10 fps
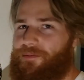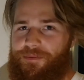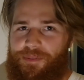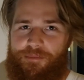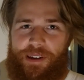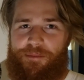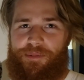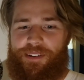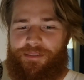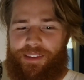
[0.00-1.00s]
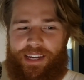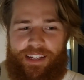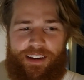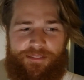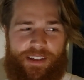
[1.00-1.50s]
from people if
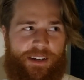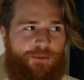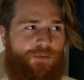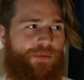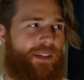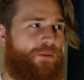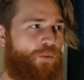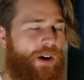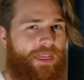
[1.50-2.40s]
they said one